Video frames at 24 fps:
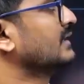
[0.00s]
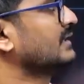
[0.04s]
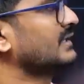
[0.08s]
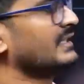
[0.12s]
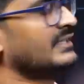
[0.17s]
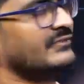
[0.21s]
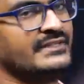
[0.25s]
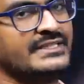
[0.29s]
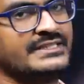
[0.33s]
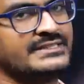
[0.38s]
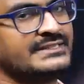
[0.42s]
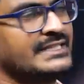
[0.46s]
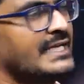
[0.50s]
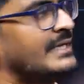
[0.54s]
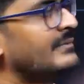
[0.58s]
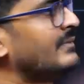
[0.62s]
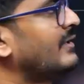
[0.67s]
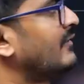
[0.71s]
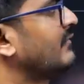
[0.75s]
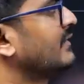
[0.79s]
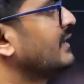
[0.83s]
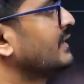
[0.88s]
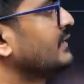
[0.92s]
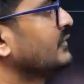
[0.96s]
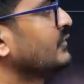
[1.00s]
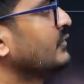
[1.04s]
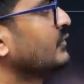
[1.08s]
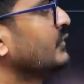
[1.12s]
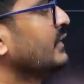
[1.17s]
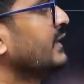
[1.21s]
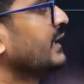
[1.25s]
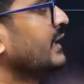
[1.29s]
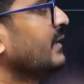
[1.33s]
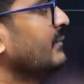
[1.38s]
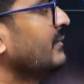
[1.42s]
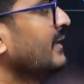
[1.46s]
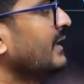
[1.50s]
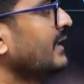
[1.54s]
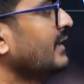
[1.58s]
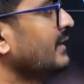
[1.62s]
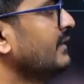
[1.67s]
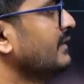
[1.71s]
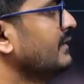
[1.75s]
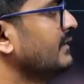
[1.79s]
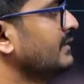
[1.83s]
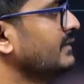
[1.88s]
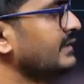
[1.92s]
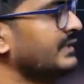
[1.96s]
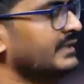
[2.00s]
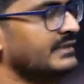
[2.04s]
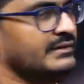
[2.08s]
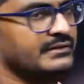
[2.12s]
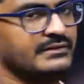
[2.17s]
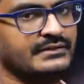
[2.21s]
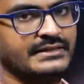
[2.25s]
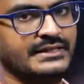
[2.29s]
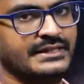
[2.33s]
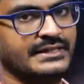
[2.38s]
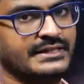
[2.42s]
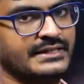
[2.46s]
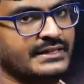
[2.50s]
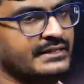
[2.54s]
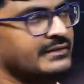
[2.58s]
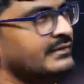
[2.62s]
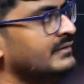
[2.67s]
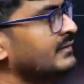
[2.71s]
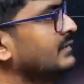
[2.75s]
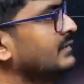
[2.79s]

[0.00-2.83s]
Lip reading: If it is time average, u dt by dt.